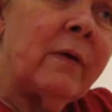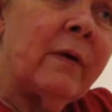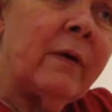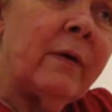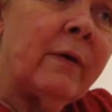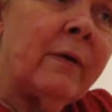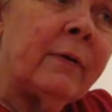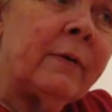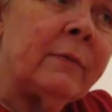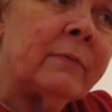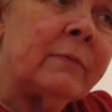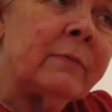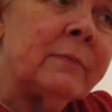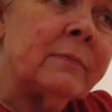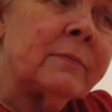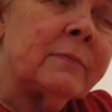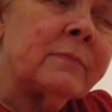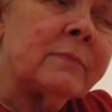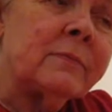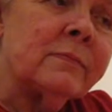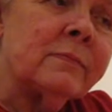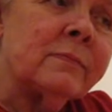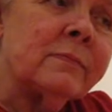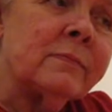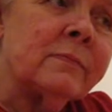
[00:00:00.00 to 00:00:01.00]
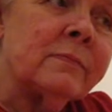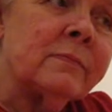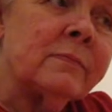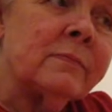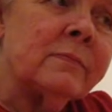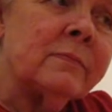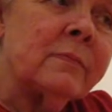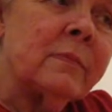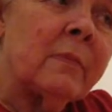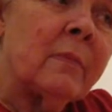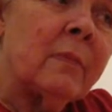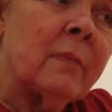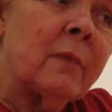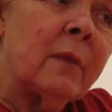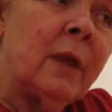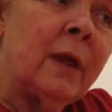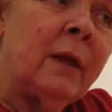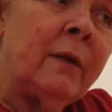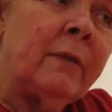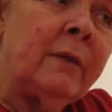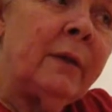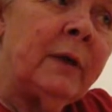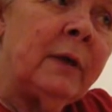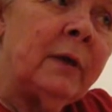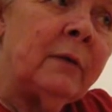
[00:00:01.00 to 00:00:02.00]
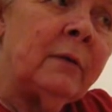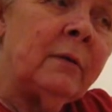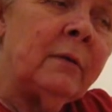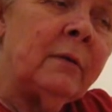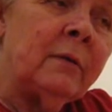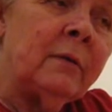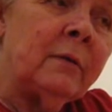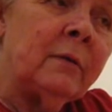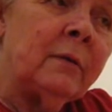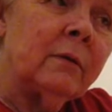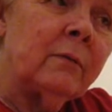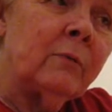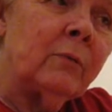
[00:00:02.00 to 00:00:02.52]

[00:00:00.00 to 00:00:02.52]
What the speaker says: Um, and then